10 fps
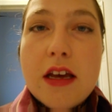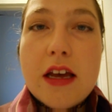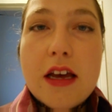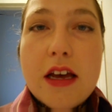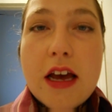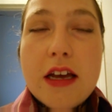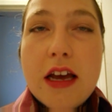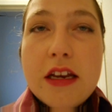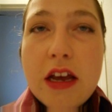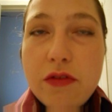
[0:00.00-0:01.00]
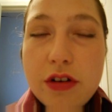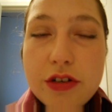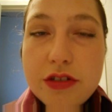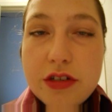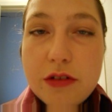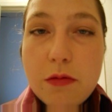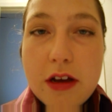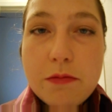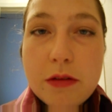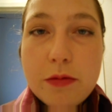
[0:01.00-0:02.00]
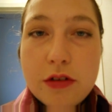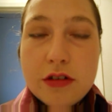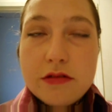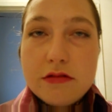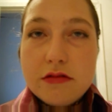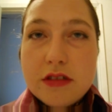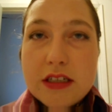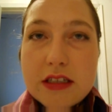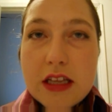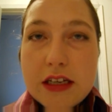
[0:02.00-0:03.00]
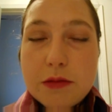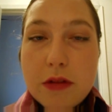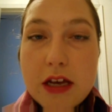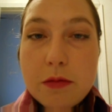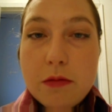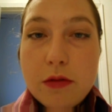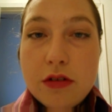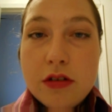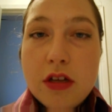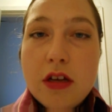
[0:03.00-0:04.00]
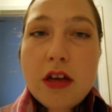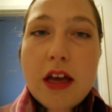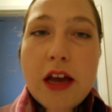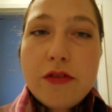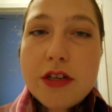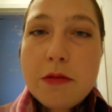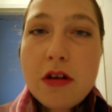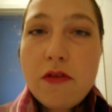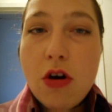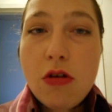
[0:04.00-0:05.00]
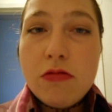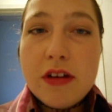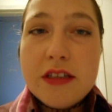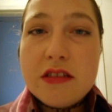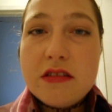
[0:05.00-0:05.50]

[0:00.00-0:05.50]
I never understood why people disliked black people. Every time I've always,